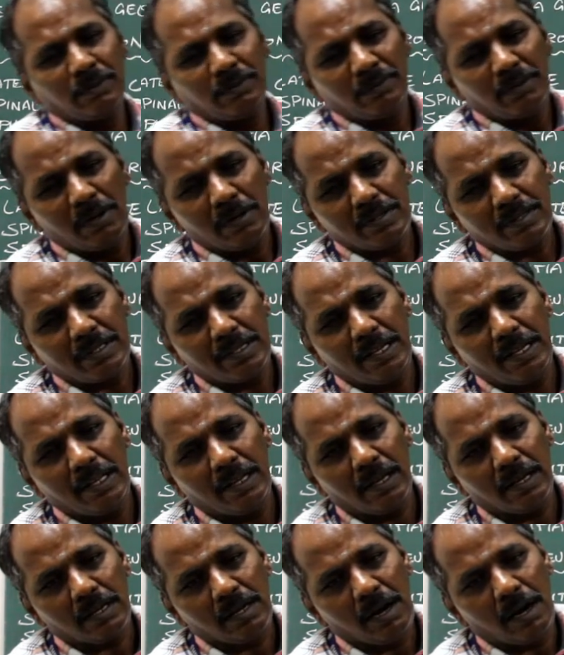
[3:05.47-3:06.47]

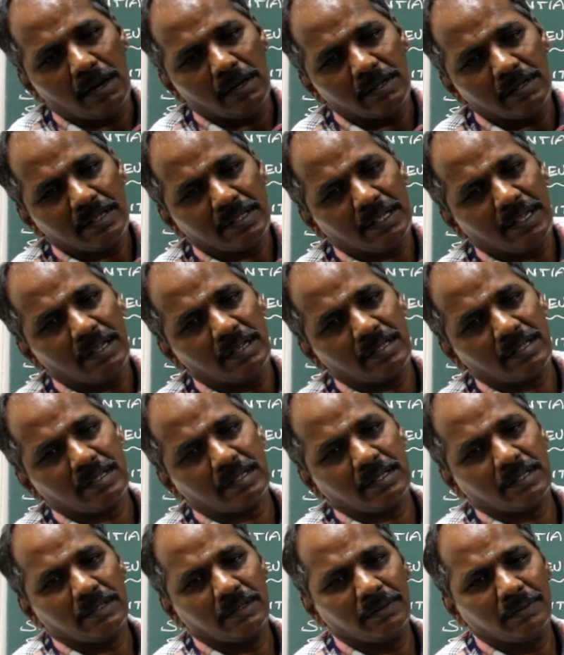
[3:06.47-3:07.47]
posterior horn
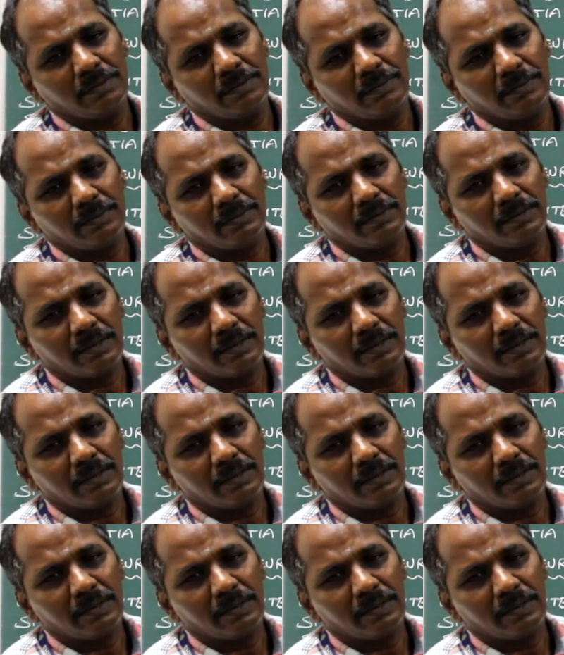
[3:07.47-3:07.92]
cells.